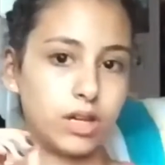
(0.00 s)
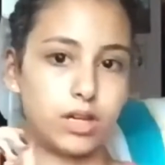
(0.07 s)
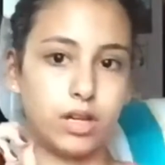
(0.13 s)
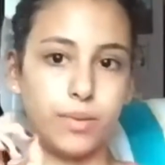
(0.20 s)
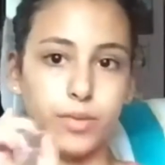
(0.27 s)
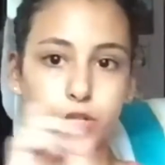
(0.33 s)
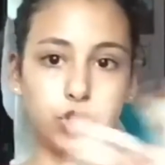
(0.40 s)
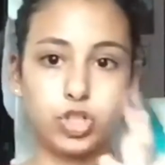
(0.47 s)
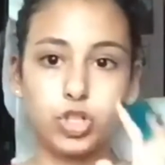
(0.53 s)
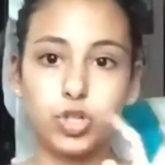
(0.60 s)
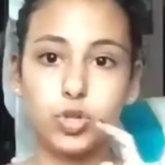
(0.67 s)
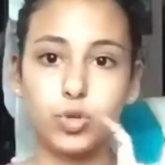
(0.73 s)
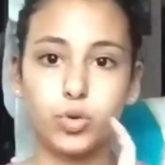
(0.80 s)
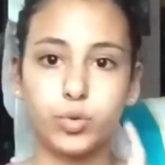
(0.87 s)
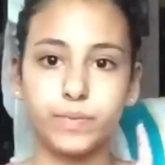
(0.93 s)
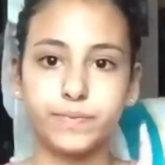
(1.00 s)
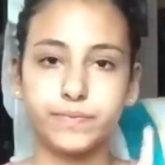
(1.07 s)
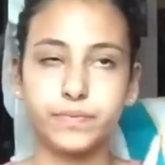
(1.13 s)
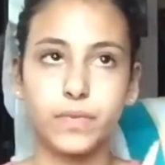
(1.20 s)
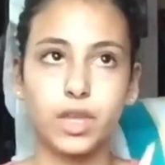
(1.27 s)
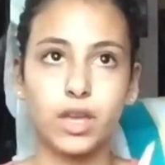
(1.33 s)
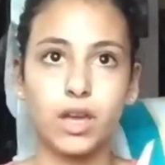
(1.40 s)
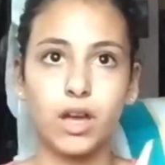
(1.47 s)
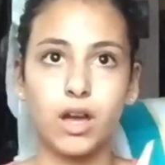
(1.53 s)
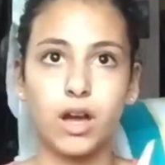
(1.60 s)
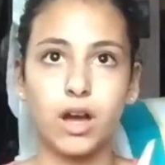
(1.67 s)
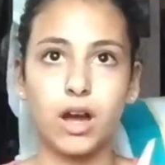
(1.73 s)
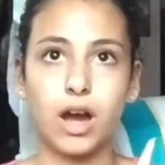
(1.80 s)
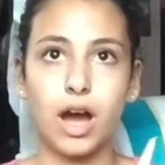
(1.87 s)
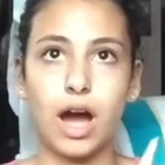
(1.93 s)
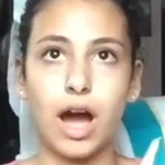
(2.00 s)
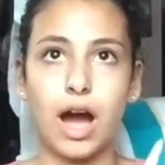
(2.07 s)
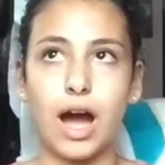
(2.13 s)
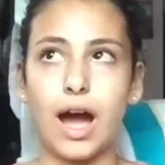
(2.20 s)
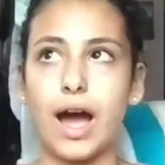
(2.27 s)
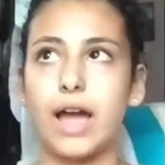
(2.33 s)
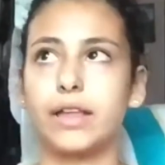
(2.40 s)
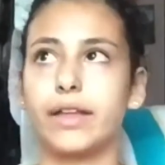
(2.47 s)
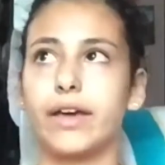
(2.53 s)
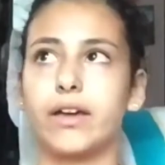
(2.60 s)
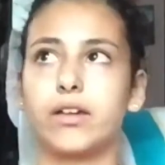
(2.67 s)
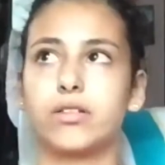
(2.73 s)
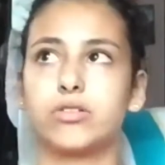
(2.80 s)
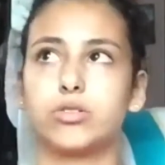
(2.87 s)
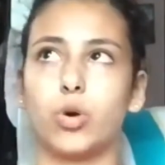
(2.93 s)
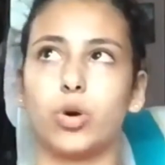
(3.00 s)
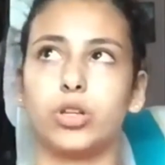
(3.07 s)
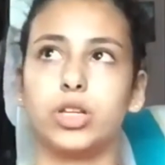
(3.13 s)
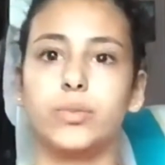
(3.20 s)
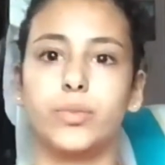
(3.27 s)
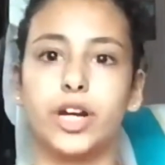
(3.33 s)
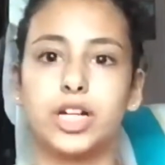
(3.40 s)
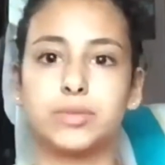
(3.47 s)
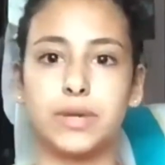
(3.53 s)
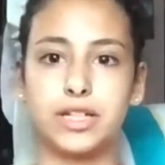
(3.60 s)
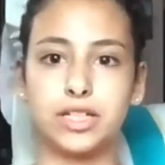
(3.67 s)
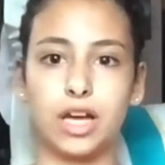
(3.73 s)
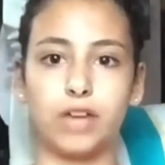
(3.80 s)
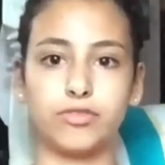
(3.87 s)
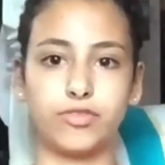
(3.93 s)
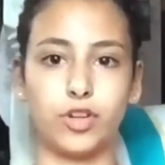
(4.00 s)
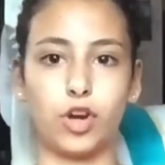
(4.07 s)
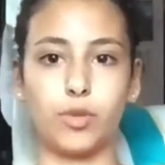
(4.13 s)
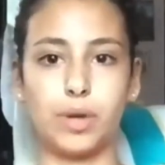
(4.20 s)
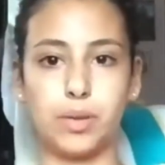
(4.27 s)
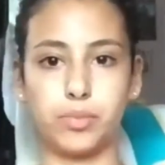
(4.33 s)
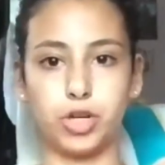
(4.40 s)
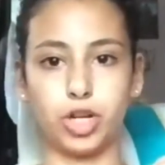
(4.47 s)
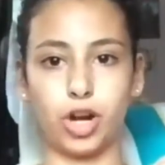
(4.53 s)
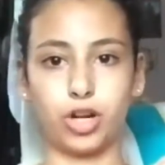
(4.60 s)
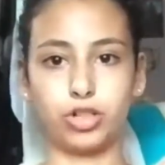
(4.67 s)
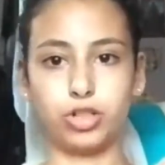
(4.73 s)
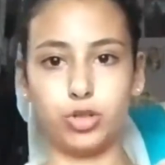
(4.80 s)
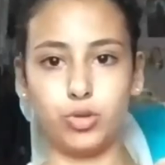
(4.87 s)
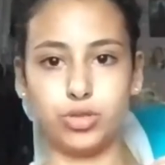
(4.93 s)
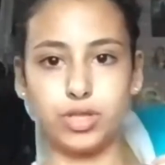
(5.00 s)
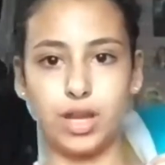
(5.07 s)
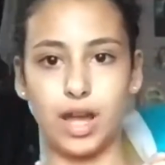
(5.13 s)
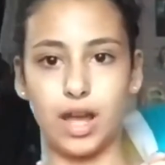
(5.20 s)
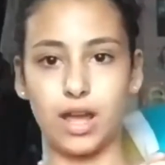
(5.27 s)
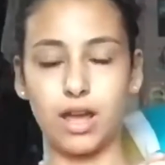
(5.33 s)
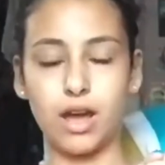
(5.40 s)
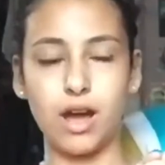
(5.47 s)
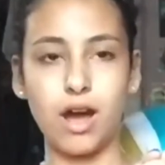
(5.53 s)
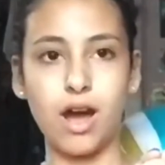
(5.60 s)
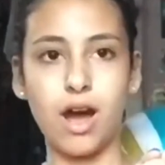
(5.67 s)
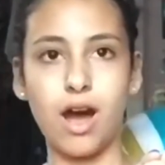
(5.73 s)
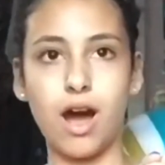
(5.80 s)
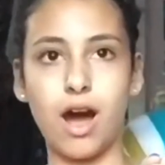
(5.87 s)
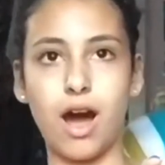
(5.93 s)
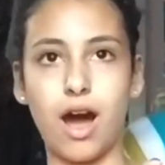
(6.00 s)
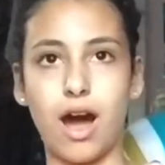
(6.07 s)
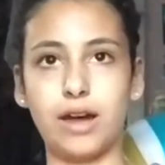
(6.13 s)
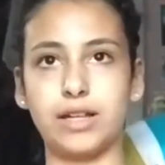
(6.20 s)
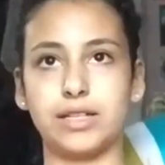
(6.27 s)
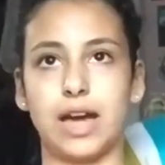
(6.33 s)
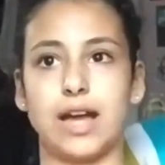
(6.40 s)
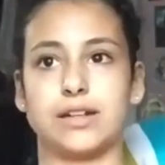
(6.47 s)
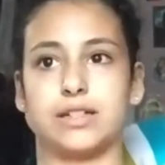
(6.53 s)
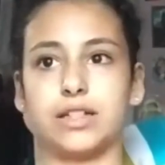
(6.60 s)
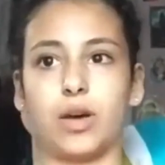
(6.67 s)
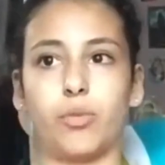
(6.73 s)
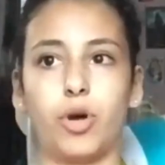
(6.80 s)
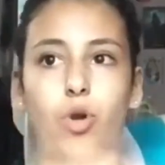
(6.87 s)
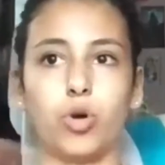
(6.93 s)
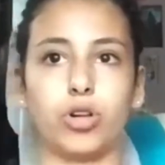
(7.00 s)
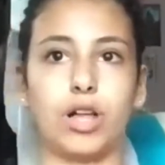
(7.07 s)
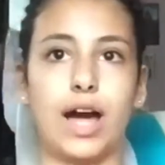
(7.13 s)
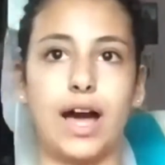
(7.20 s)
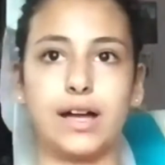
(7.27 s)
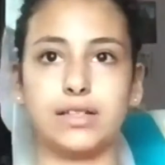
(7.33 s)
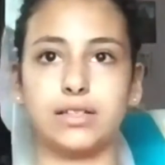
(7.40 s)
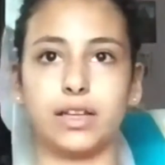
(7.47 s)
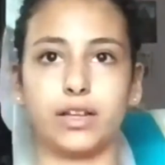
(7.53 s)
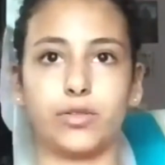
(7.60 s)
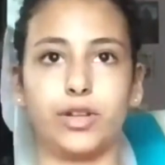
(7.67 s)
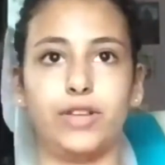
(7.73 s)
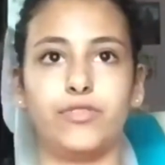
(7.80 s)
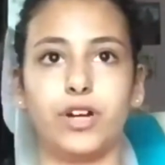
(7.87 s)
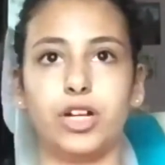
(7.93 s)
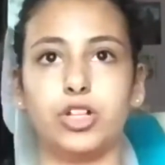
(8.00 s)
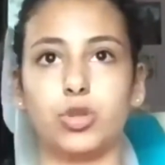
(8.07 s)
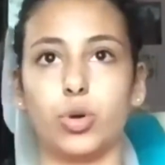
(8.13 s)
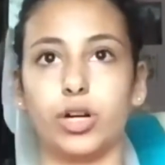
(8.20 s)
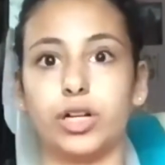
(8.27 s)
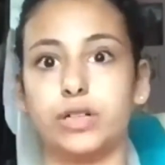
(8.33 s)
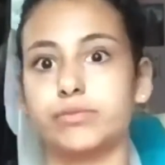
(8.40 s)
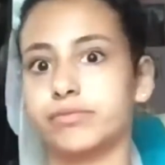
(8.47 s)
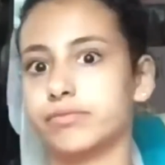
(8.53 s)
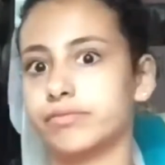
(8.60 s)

Number 2, I like totally embarrassed myself. If you remember, on Tuesday, I decided to tell my whole class like a really funny story.